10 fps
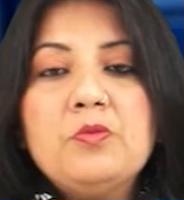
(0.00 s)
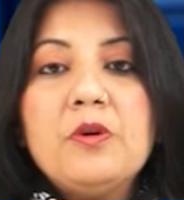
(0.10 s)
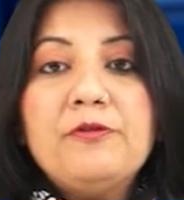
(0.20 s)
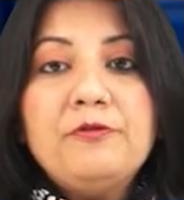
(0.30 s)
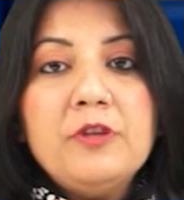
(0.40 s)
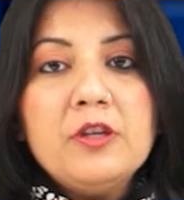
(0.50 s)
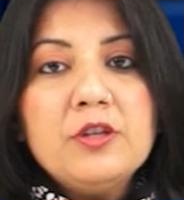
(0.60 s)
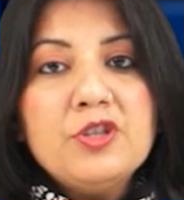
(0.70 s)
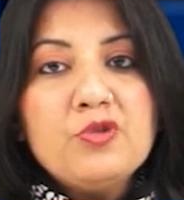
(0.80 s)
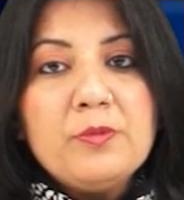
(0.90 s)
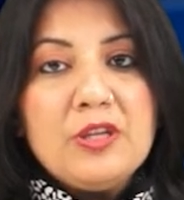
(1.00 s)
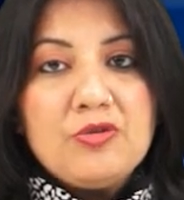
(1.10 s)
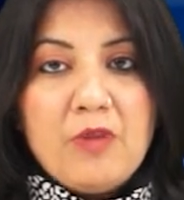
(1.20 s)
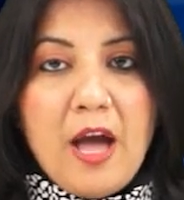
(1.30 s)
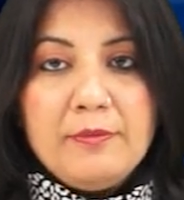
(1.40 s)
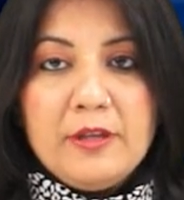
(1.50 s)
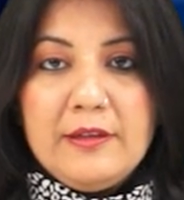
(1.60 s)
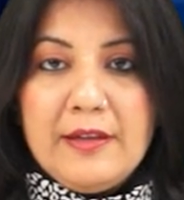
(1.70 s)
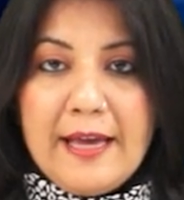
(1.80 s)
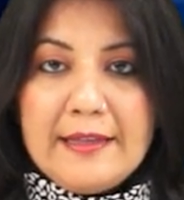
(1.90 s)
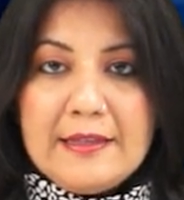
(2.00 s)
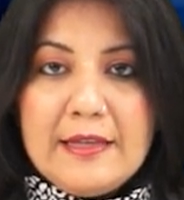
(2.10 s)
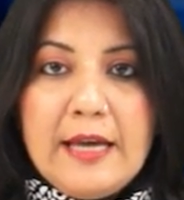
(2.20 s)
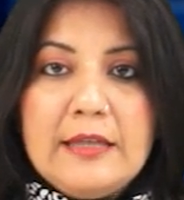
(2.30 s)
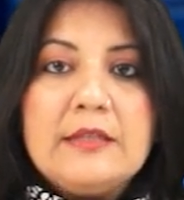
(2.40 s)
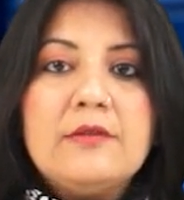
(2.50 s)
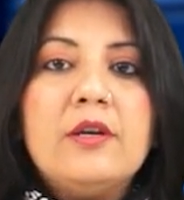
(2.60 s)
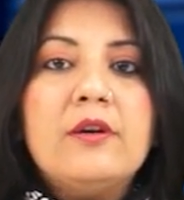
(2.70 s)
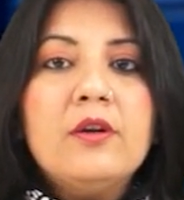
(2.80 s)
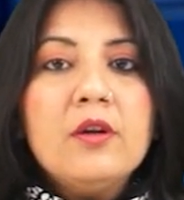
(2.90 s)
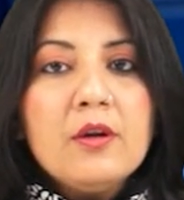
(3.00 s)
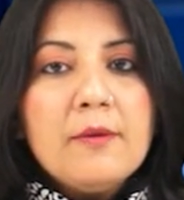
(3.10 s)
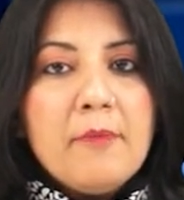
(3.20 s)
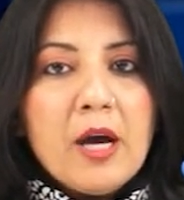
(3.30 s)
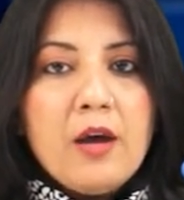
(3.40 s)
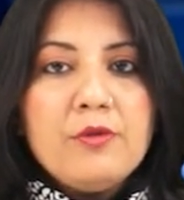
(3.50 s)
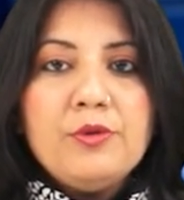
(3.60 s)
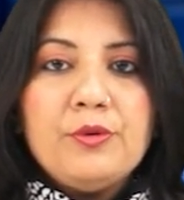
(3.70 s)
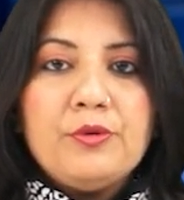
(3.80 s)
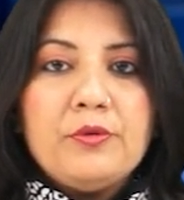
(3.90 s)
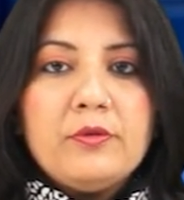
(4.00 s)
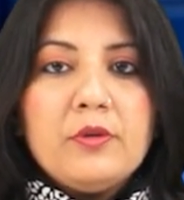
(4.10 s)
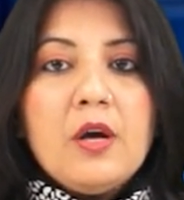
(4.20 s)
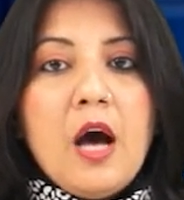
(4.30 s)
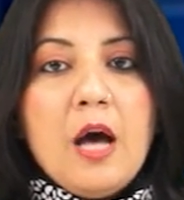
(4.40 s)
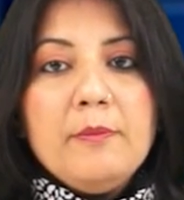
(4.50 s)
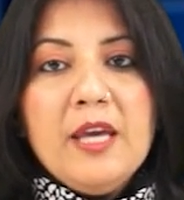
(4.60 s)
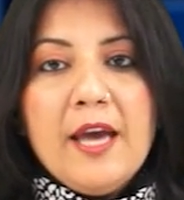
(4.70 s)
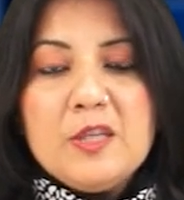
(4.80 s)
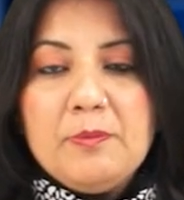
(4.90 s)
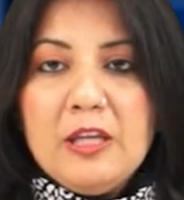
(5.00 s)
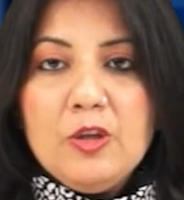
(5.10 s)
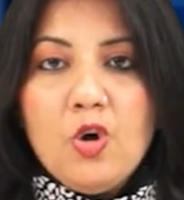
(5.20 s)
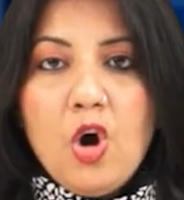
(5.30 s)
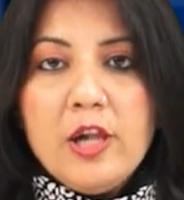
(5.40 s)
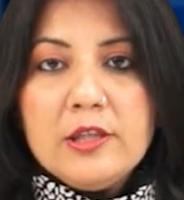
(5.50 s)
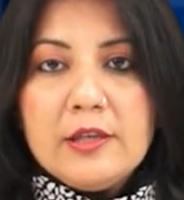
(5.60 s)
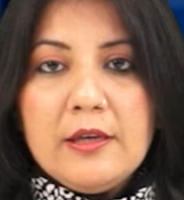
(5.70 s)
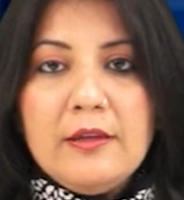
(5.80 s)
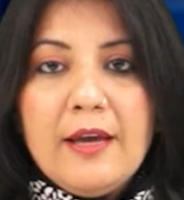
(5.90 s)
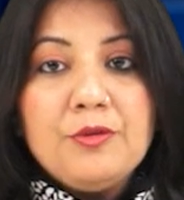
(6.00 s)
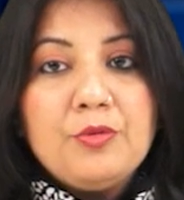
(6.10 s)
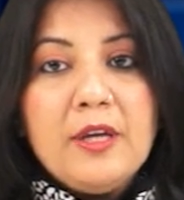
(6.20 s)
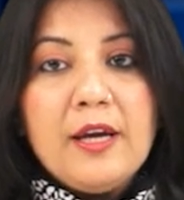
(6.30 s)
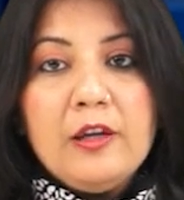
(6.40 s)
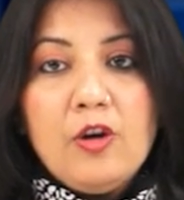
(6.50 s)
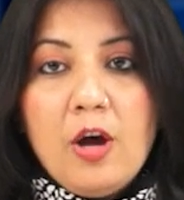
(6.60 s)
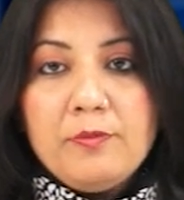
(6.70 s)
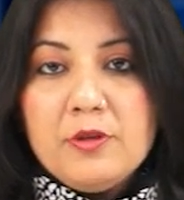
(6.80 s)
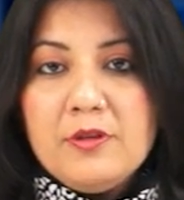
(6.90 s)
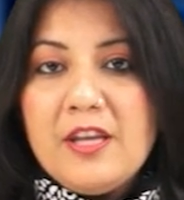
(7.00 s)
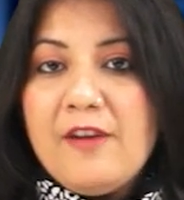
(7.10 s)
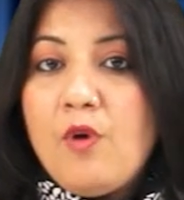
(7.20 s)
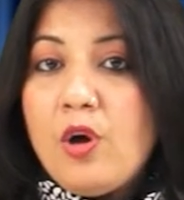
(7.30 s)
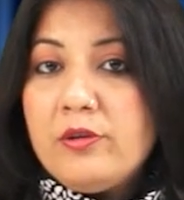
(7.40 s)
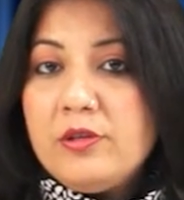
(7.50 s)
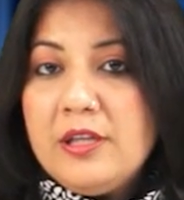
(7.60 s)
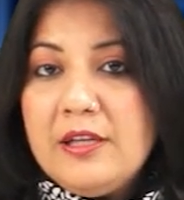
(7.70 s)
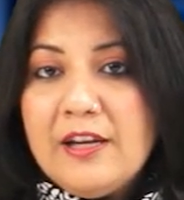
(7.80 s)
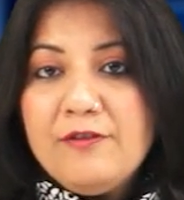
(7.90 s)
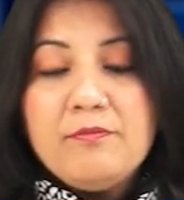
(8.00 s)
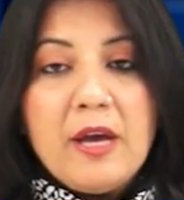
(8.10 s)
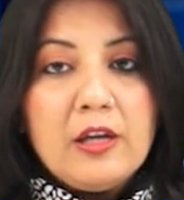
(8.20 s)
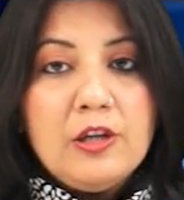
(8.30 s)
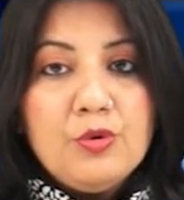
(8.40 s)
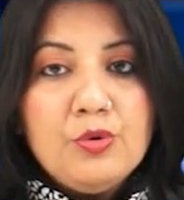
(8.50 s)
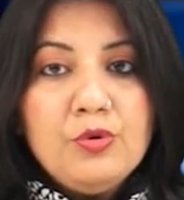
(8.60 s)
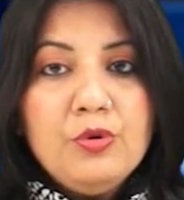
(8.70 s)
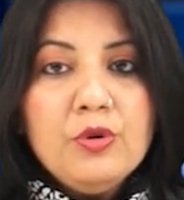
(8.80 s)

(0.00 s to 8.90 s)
were feared to be trapped in landslides near Makandur. Army has been called in and 3 helicopters have already left Bengaluru